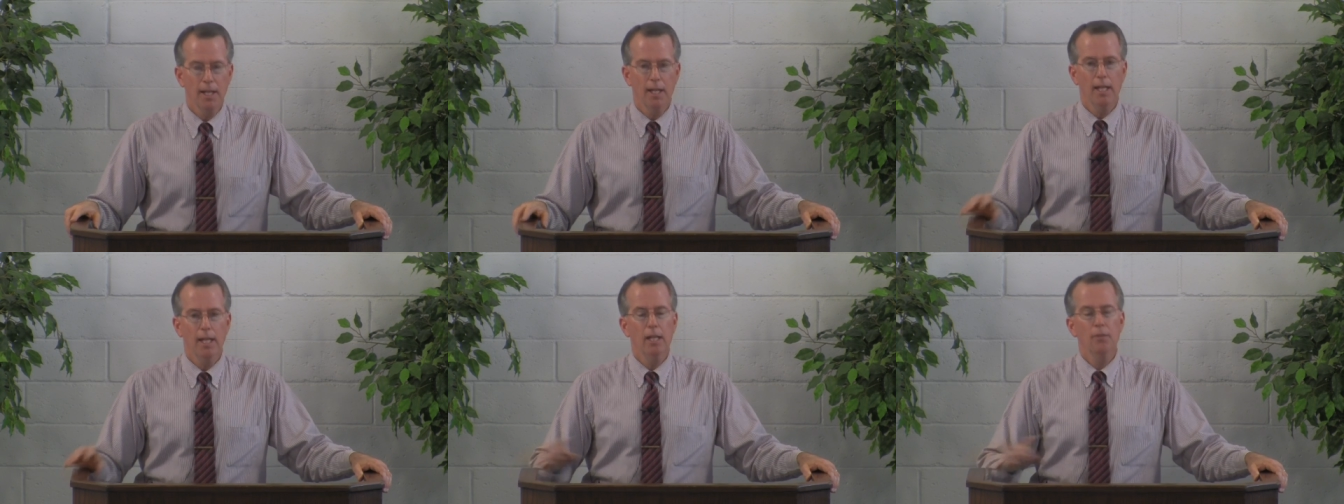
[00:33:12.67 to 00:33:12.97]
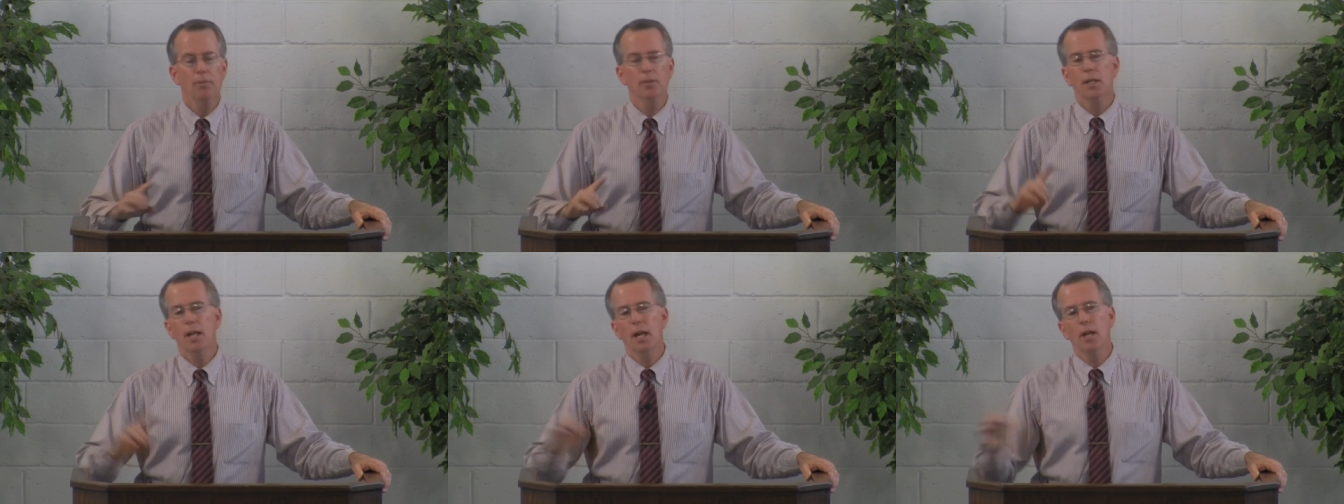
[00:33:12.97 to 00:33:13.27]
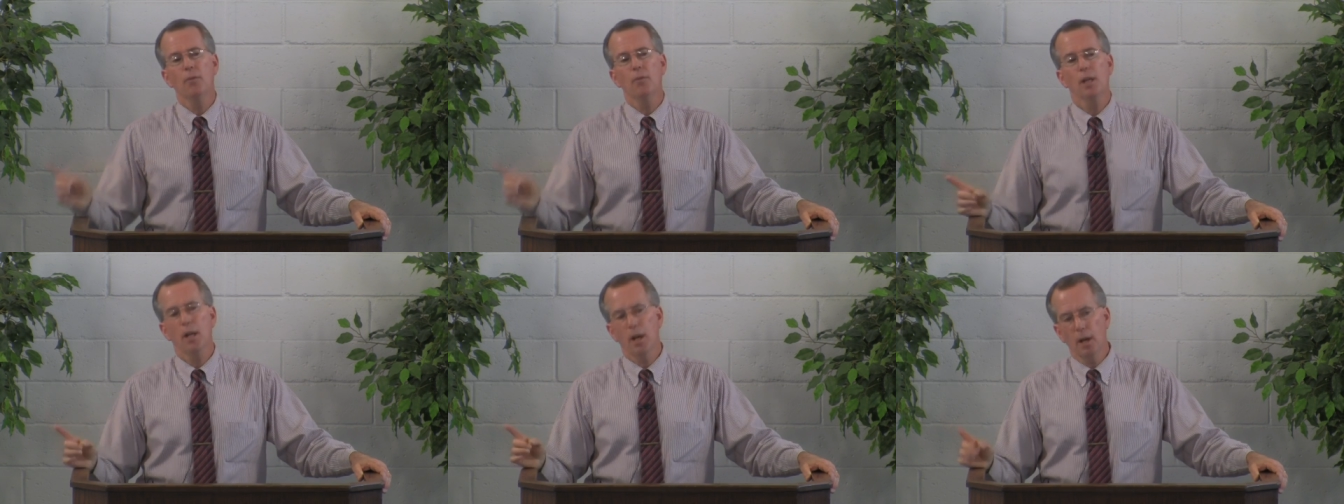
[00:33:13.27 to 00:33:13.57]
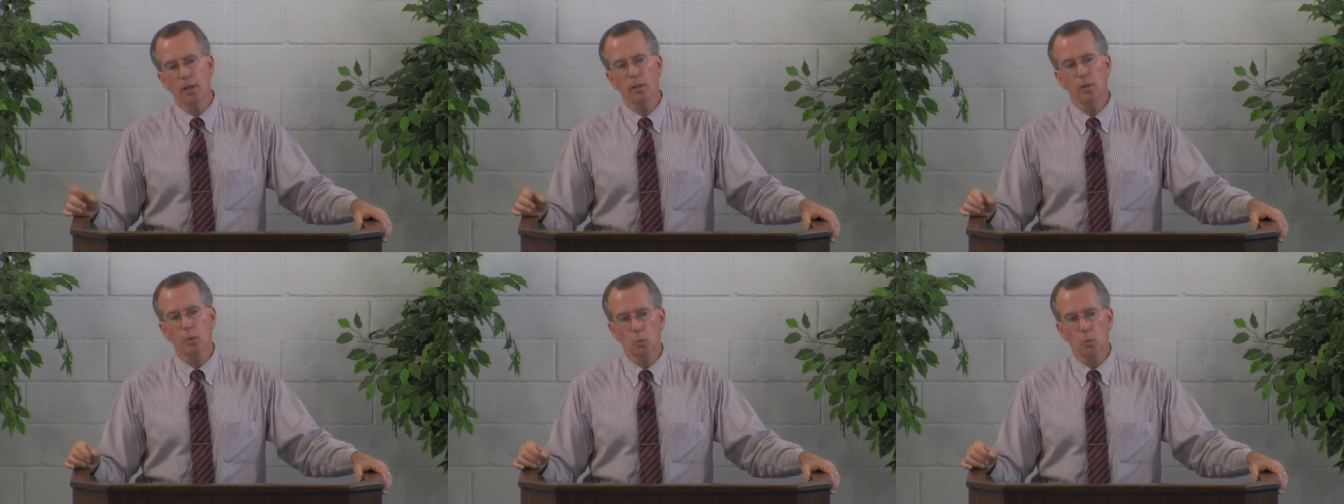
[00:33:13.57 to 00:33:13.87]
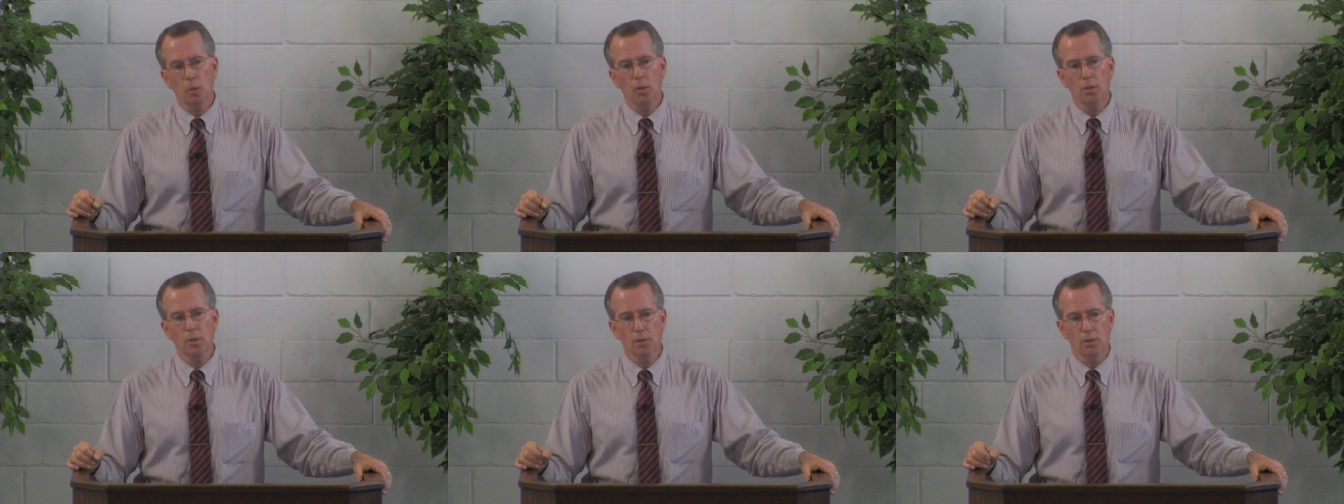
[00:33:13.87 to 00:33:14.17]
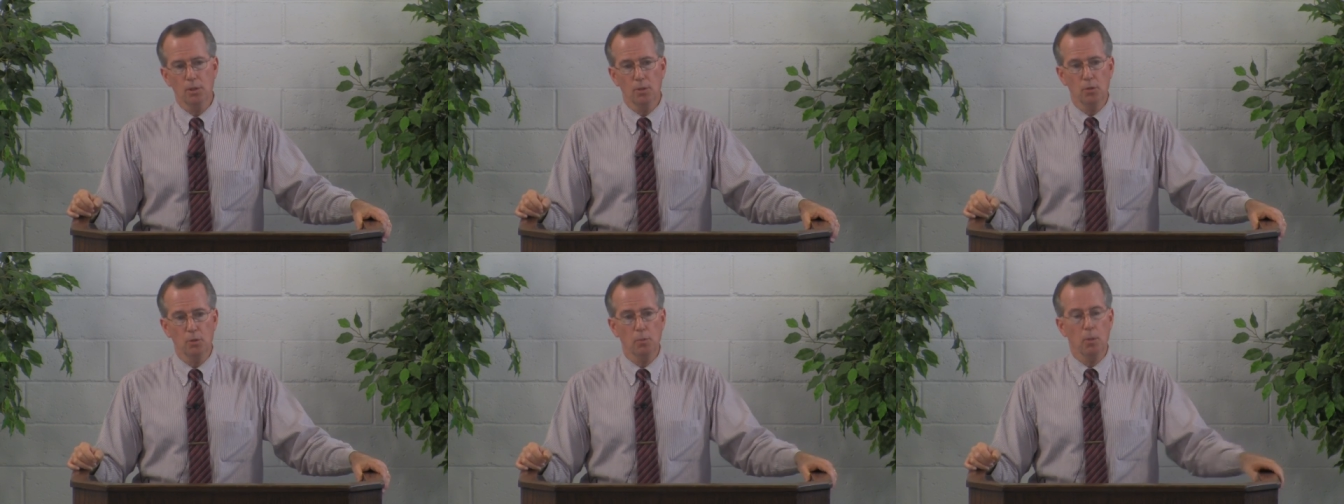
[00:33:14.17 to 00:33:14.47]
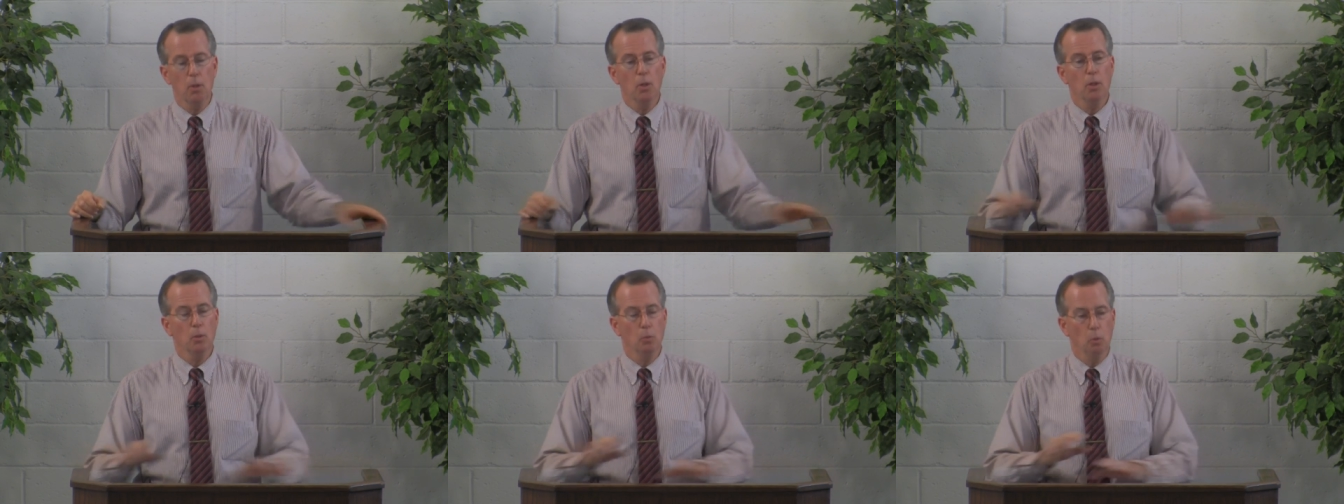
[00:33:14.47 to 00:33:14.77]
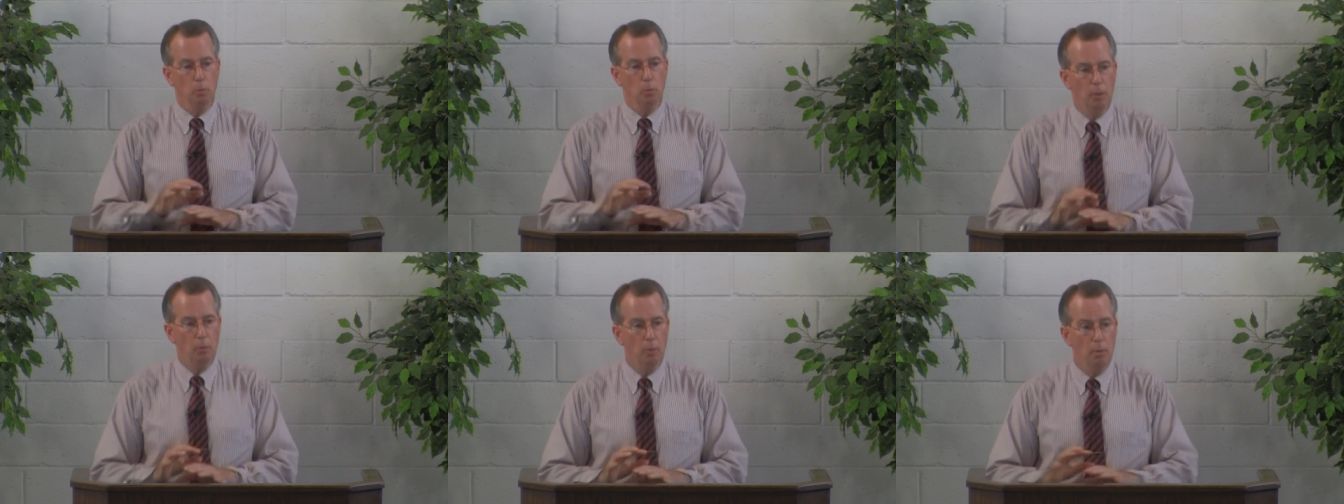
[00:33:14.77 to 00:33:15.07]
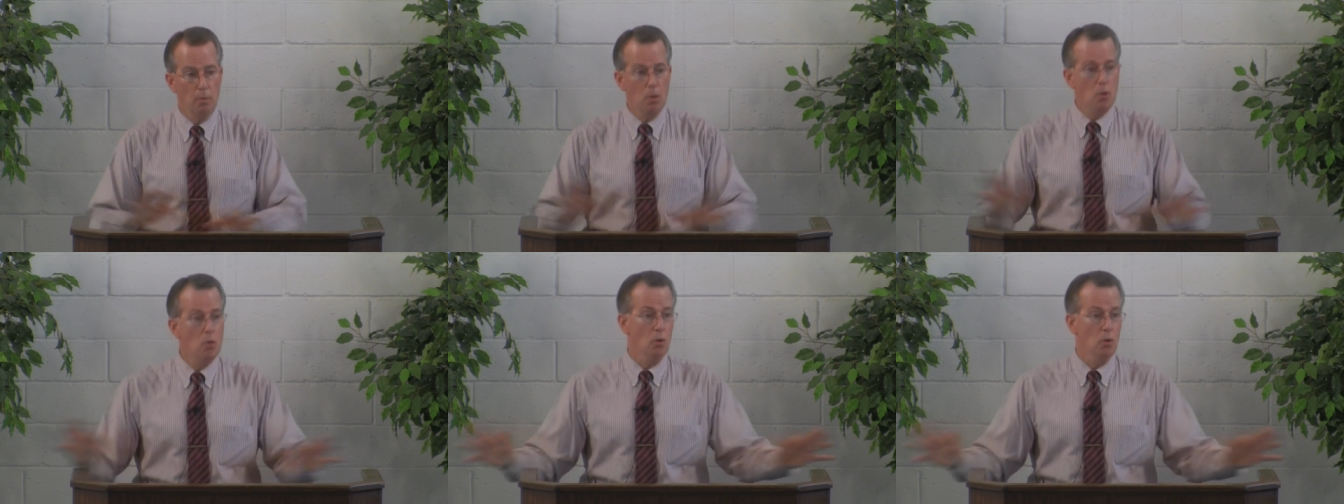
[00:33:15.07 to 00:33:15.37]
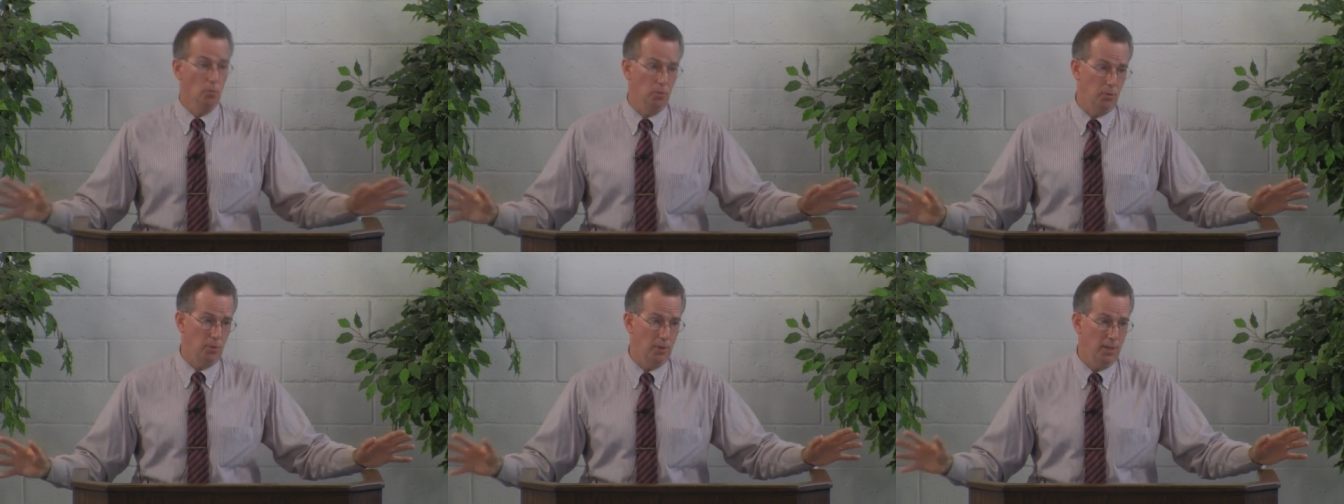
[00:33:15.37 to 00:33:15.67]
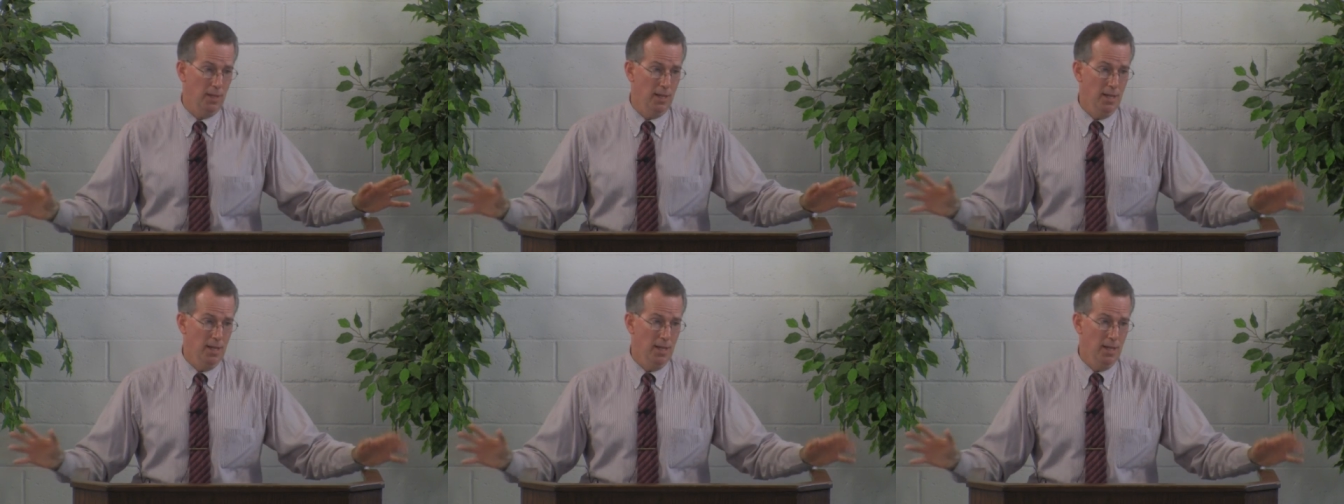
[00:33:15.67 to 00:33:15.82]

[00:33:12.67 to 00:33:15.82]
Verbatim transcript: Even every idle word that you've spoken will be removed,